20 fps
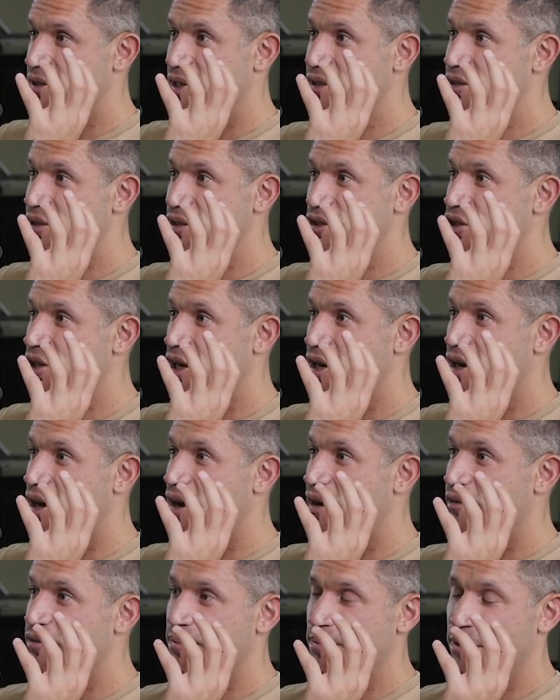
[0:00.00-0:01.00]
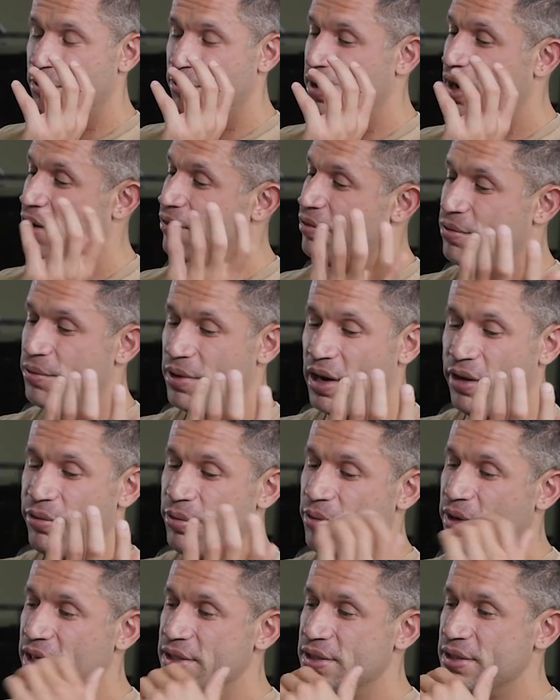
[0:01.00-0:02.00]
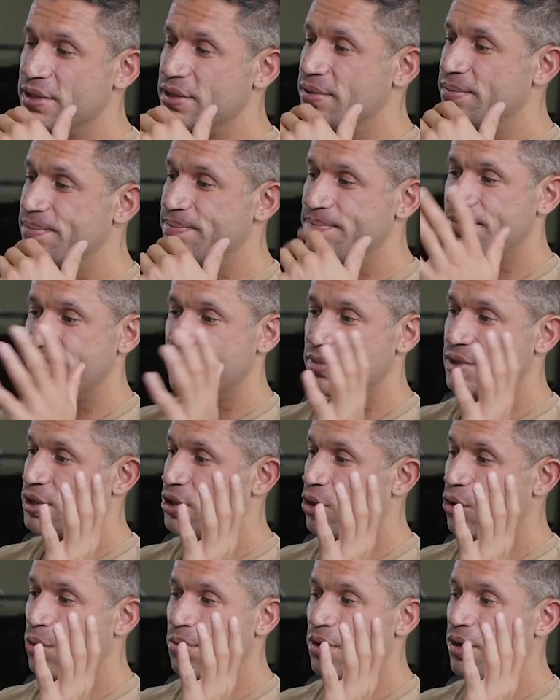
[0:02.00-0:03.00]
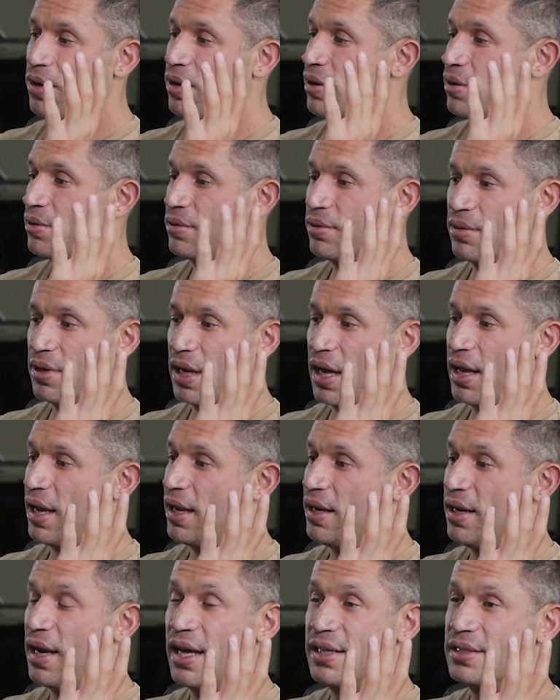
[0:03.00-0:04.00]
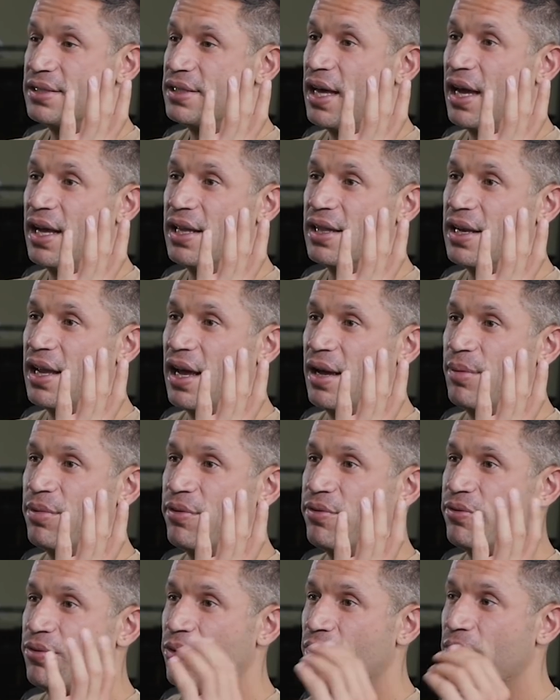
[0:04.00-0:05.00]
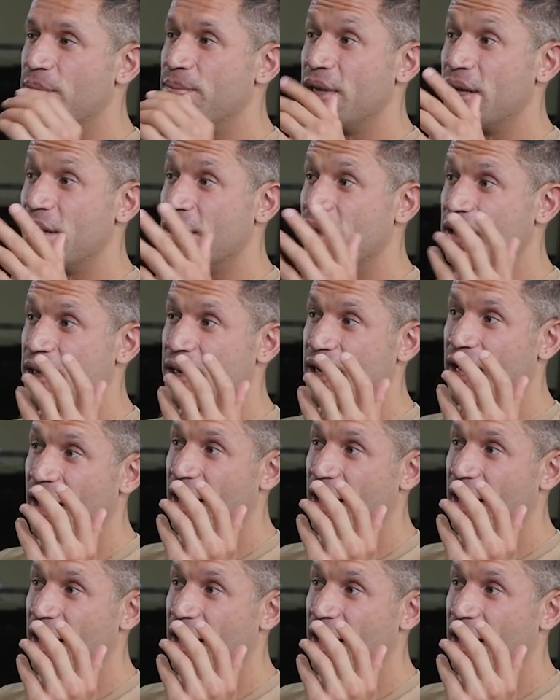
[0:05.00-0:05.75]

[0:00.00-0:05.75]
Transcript: it doesn't shut off. But for whatever reason, sober, had a nice night the night before, middle of the